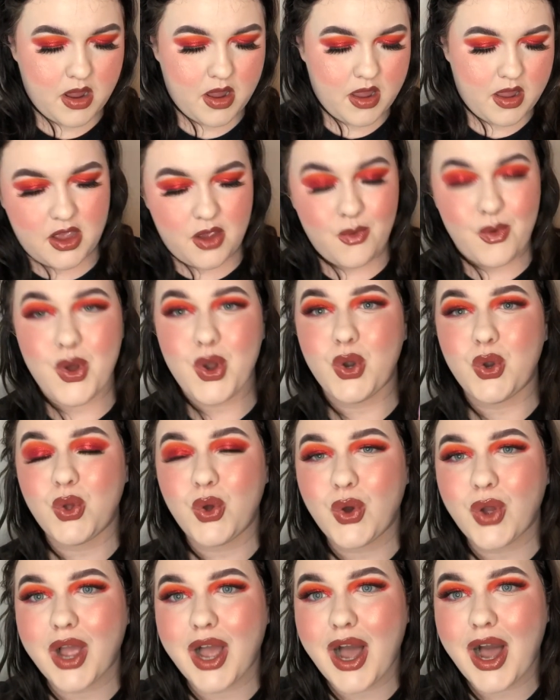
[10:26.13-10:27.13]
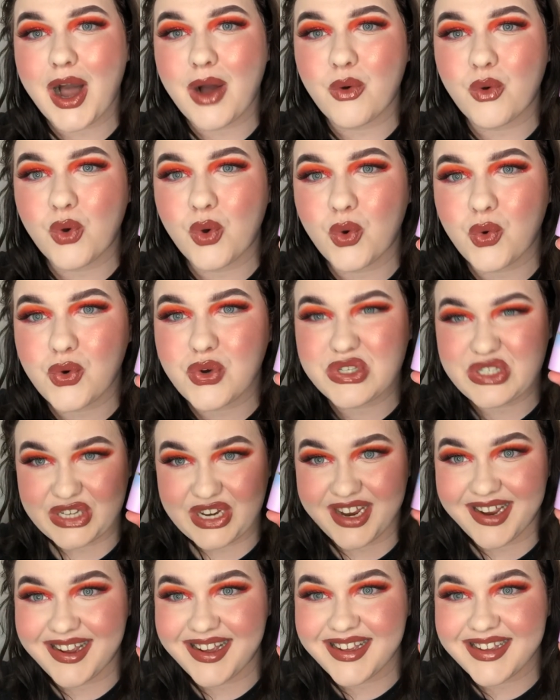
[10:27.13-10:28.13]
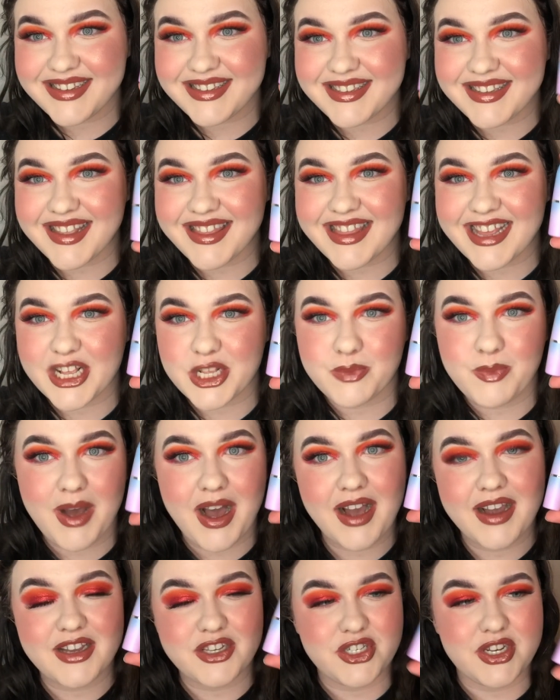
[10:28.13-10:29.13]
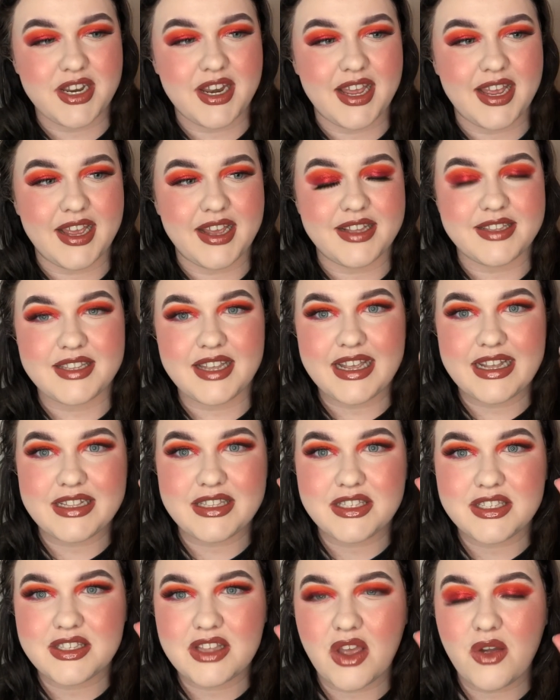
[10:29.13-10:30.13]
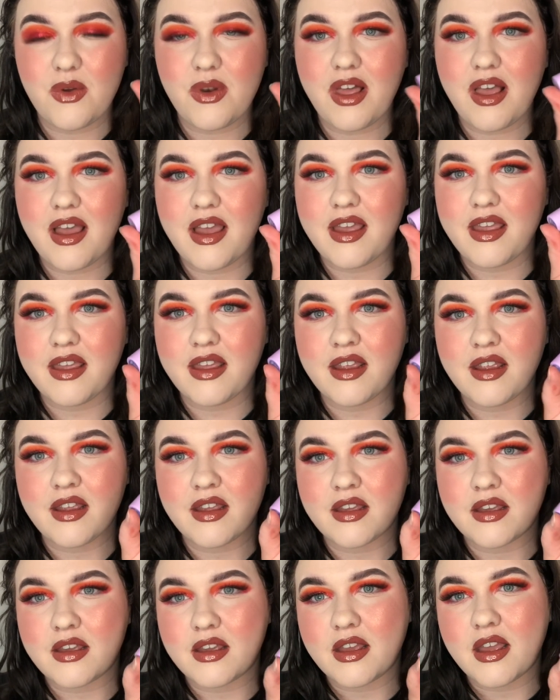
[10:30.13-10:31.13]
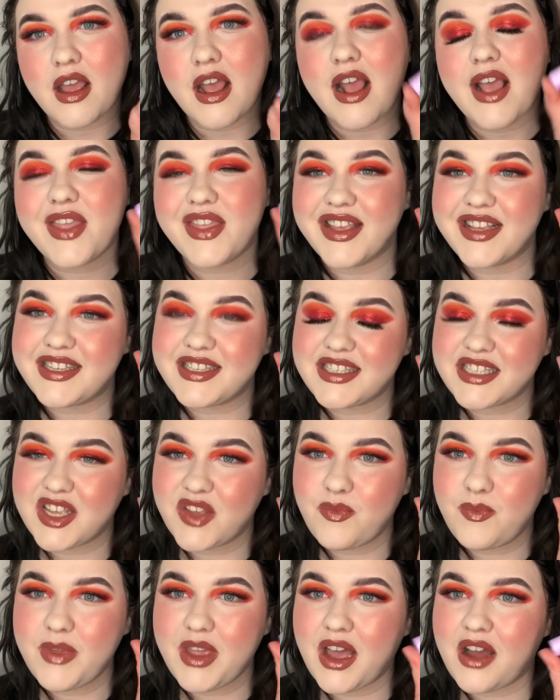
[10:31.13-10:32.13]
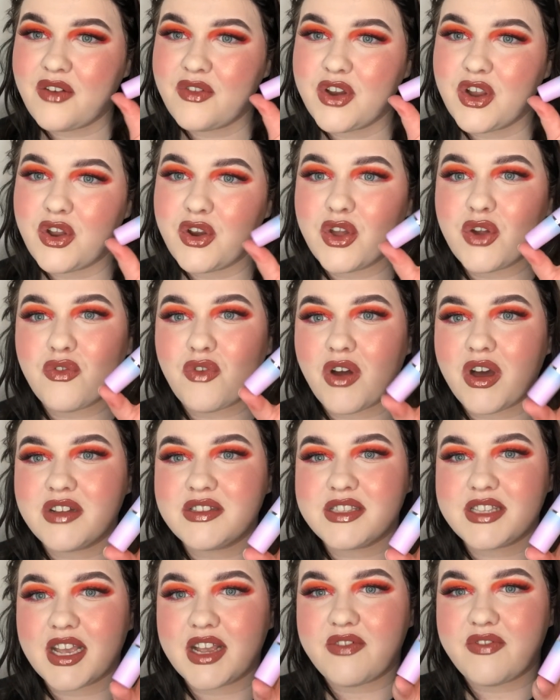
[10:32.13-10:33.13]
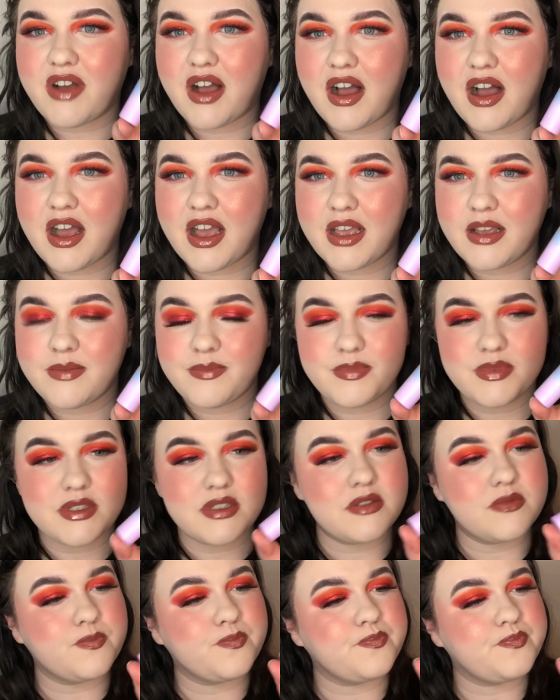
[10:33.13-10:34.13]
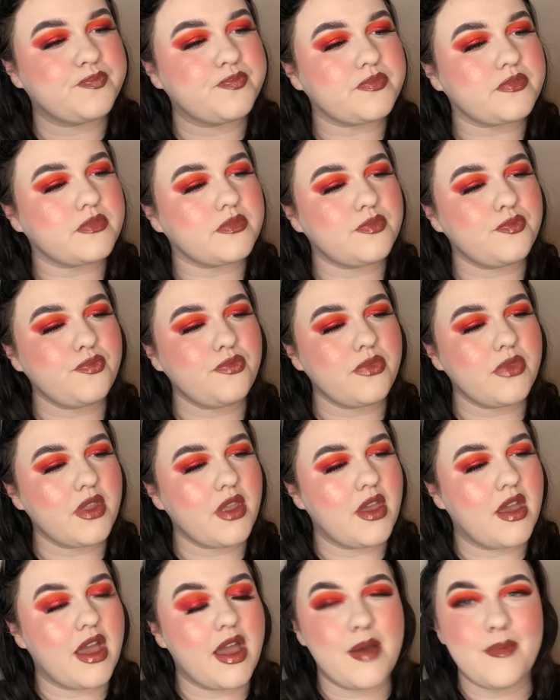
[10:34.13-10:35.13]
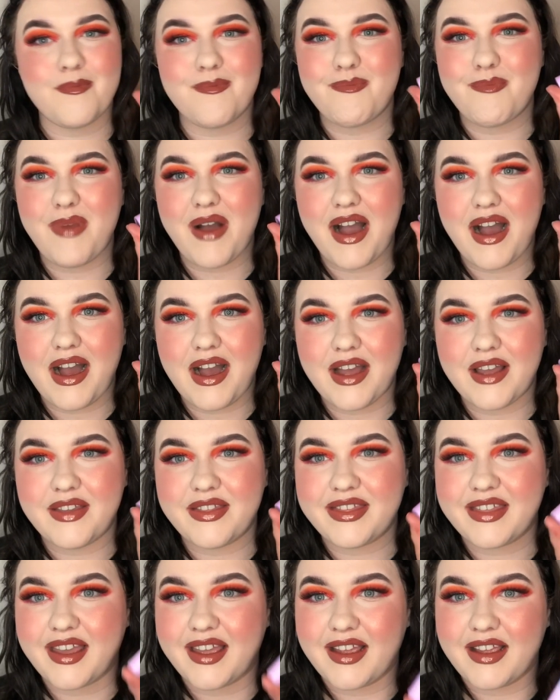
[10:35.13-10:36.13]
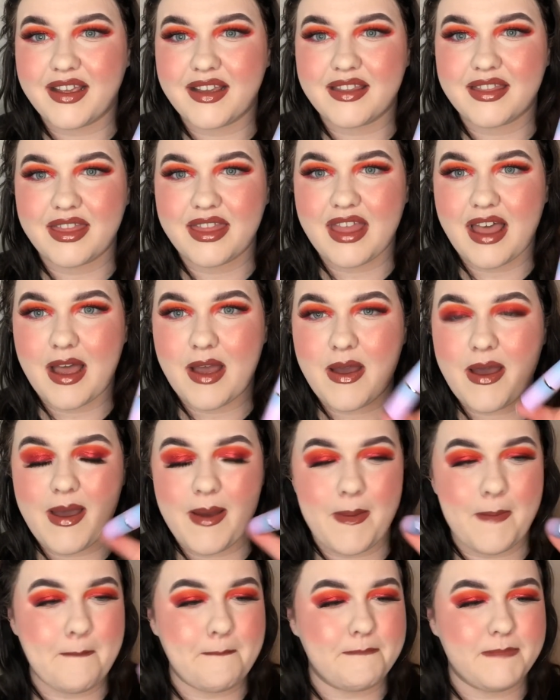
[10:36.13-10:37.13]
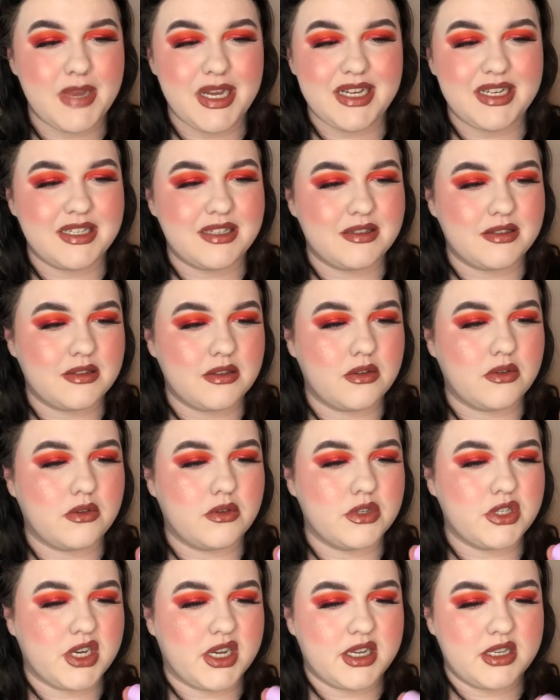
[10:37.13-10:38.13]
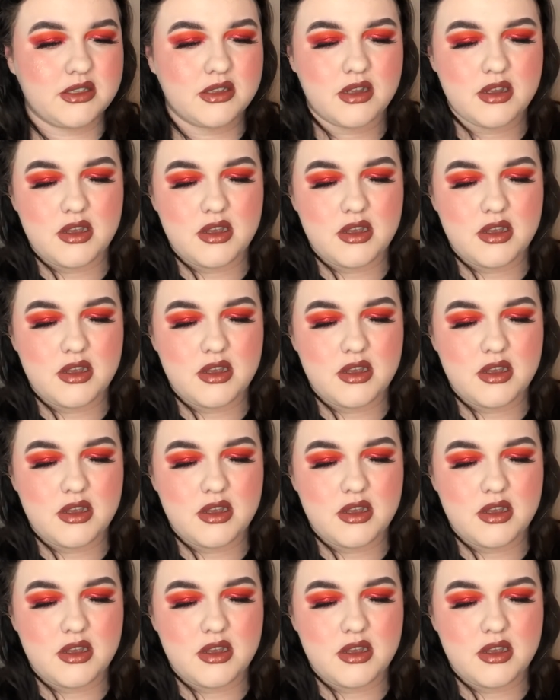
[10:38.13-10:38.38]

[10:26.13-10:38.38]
So look how gorgeous this packaging is. It's so like, this is giving me Ariana Grande vibes. But I think that it's gorgeous.